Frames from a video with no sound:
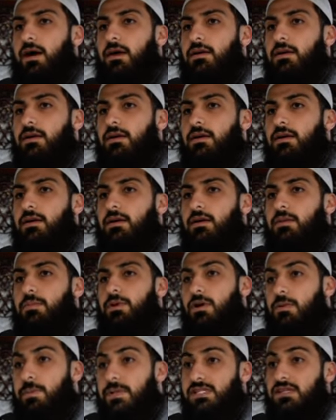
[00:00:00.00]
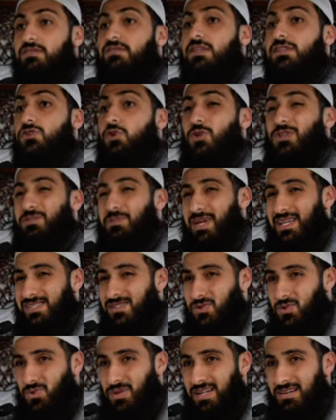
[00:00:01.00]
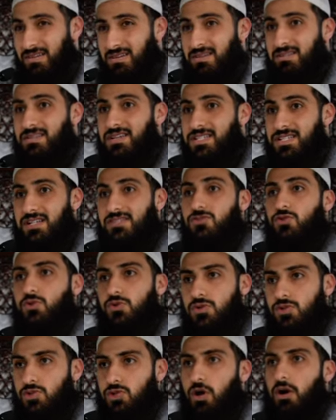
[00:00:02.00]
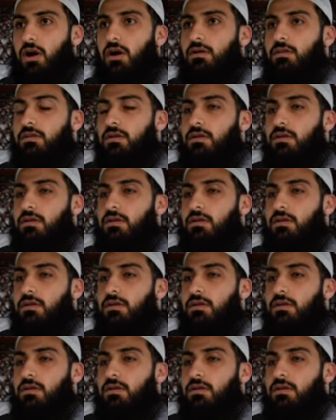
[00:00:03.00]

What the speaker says: The purpose of this khutbah is to encourage us to start.